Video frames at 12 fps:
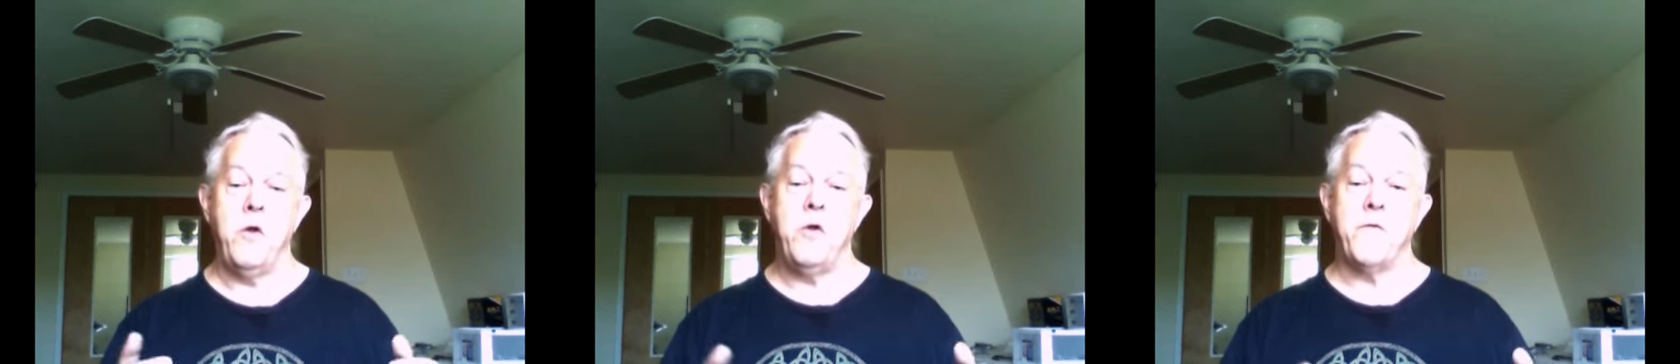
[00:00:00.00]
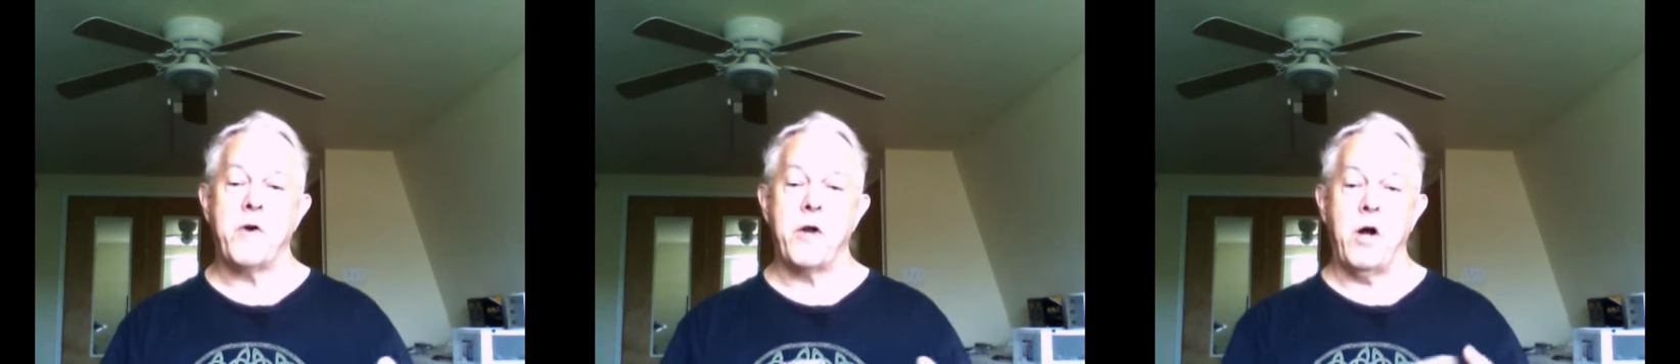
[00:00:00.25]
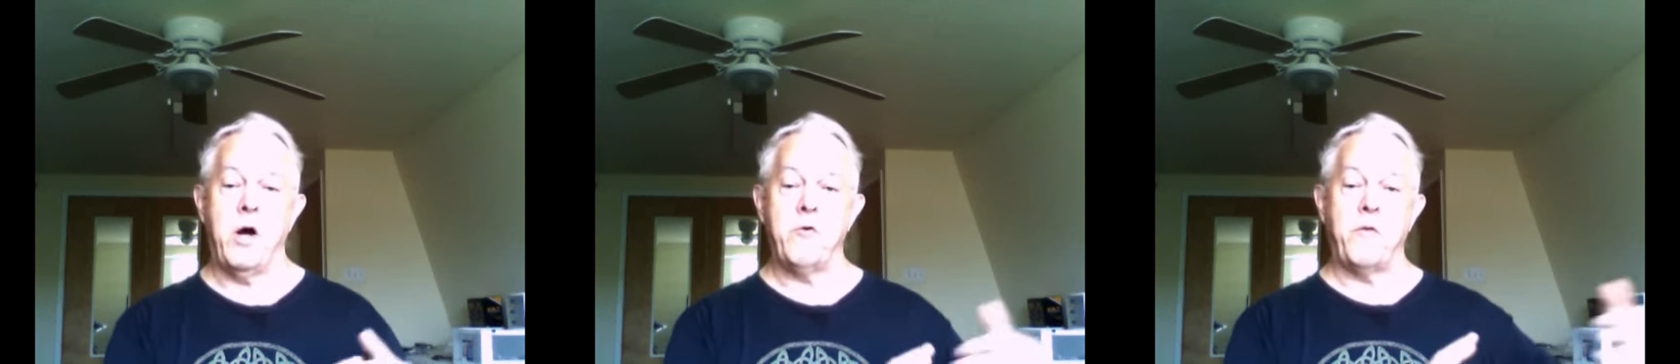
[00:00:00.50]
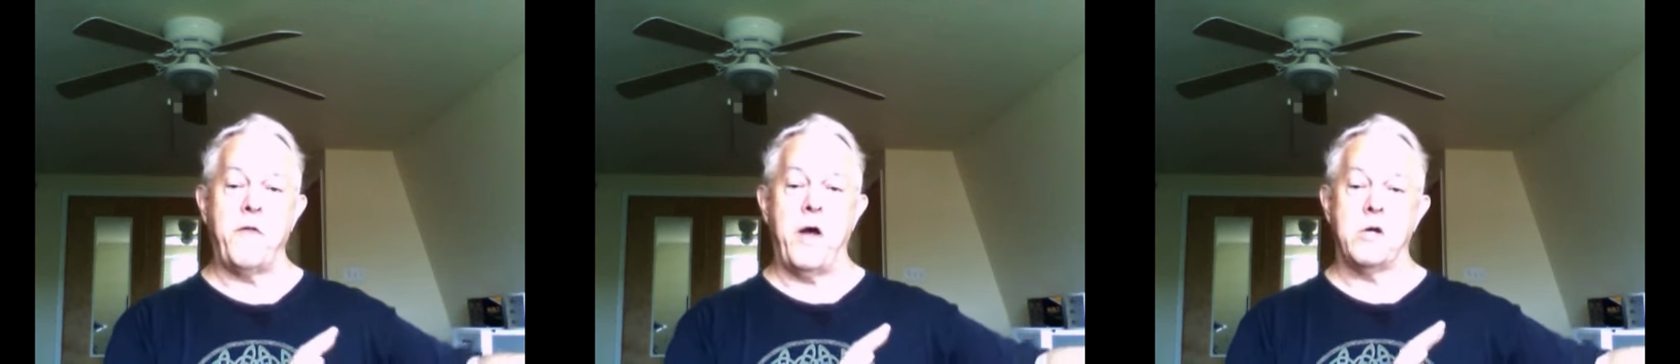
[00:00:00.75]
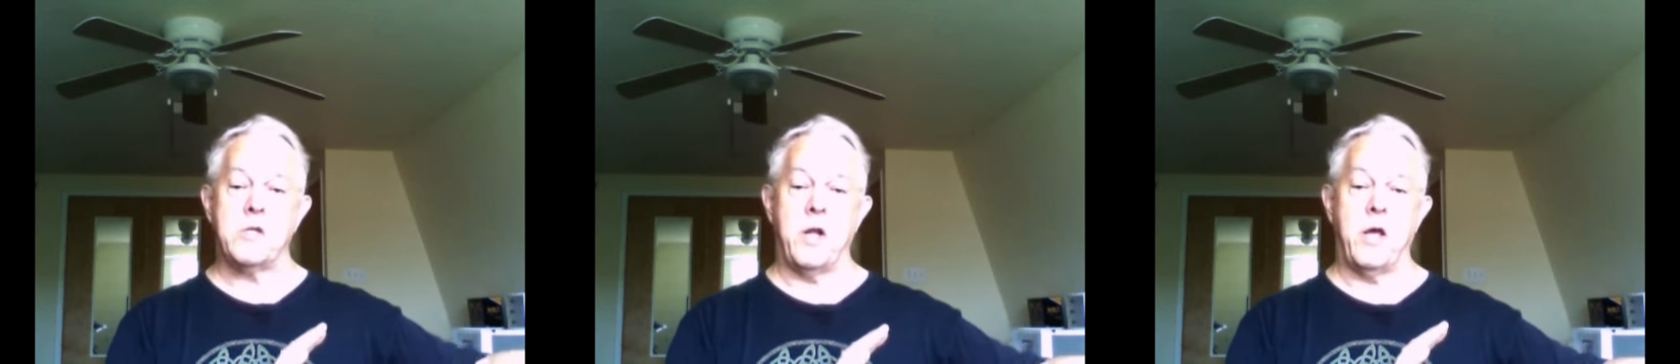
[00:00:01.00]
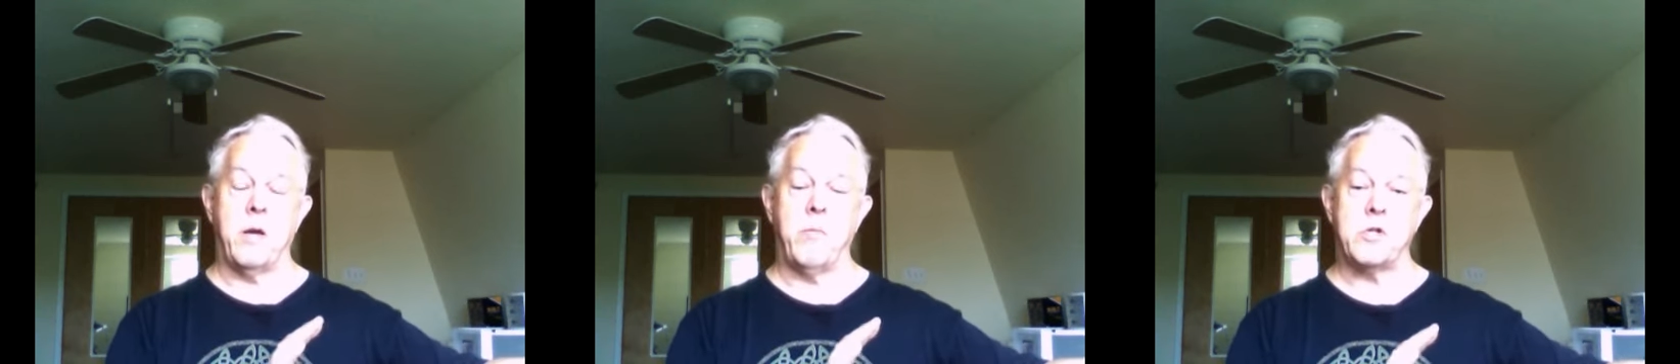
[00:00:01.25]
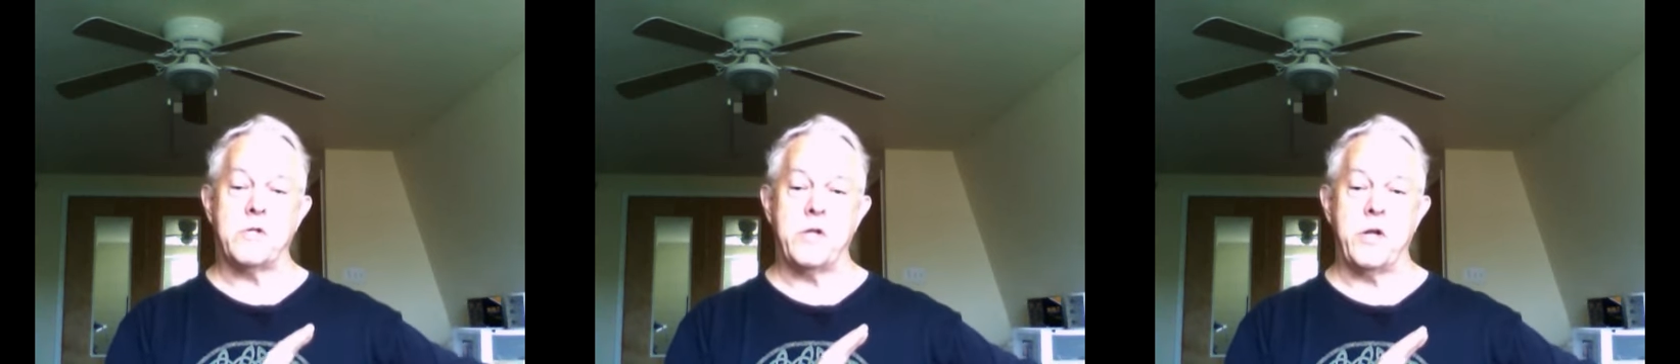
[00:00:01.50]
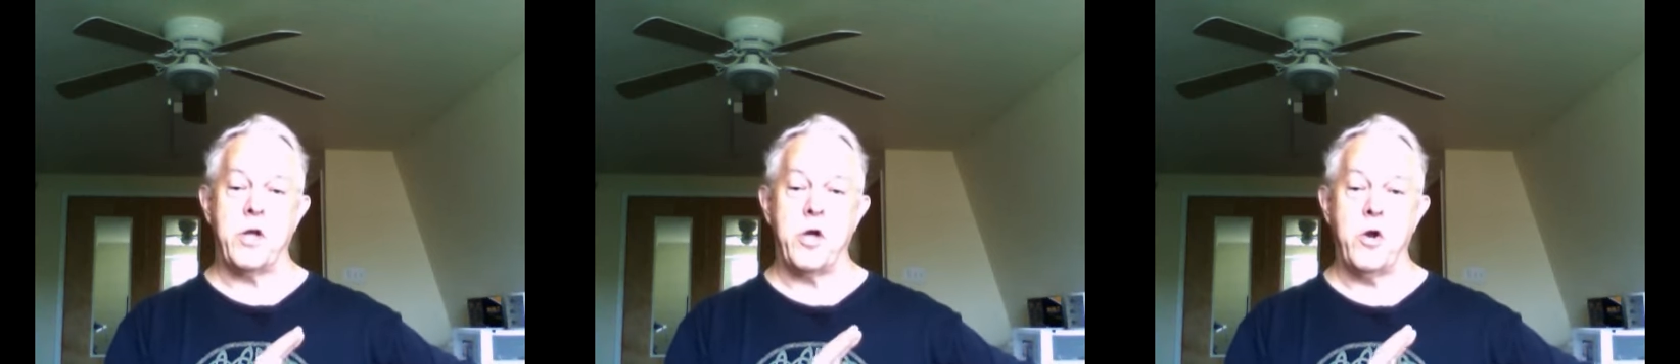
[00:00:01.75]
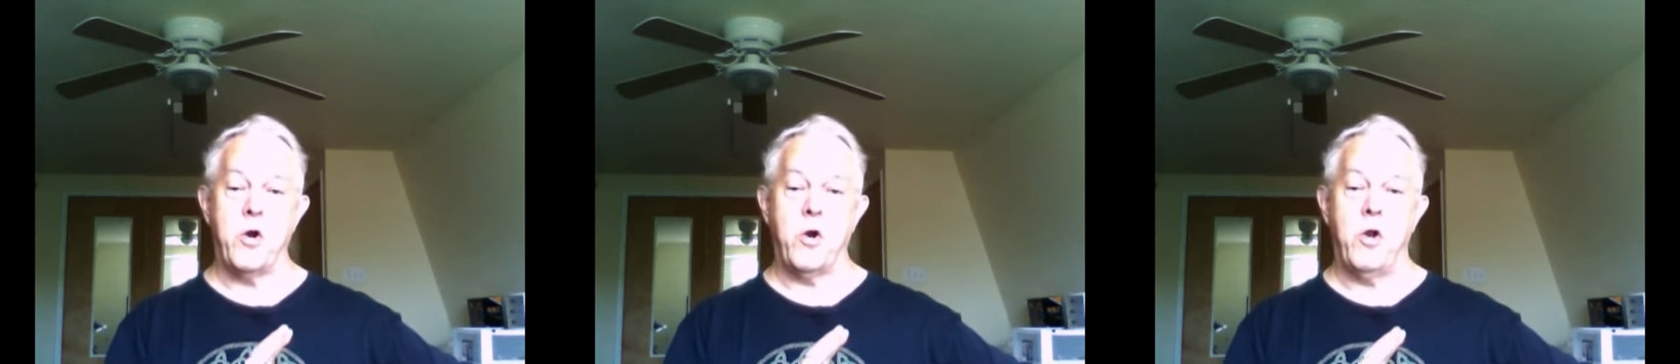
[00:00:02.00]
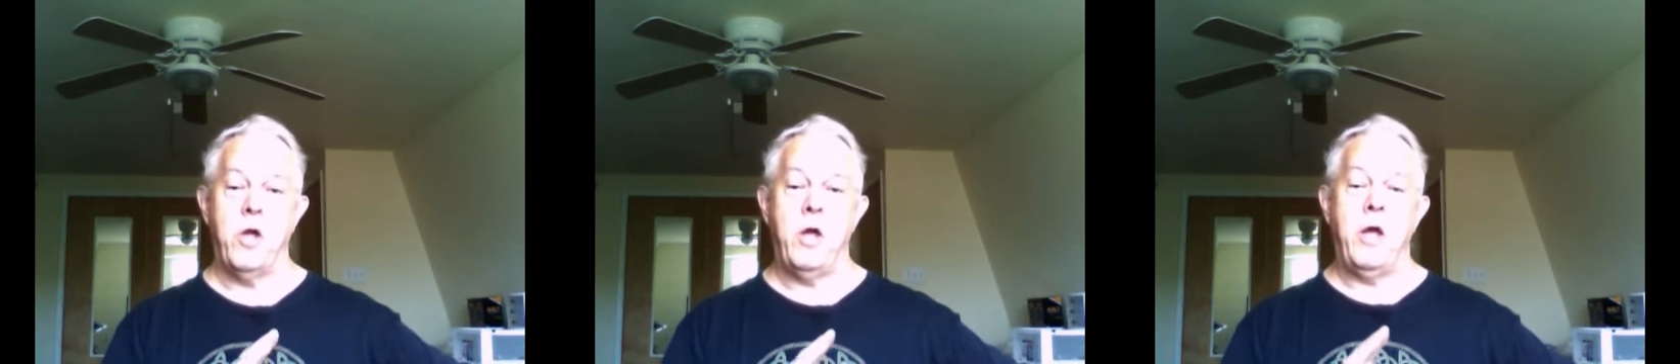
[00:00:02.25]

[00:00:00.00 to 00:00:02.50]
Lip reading: you've got 100,000 animals sitting here.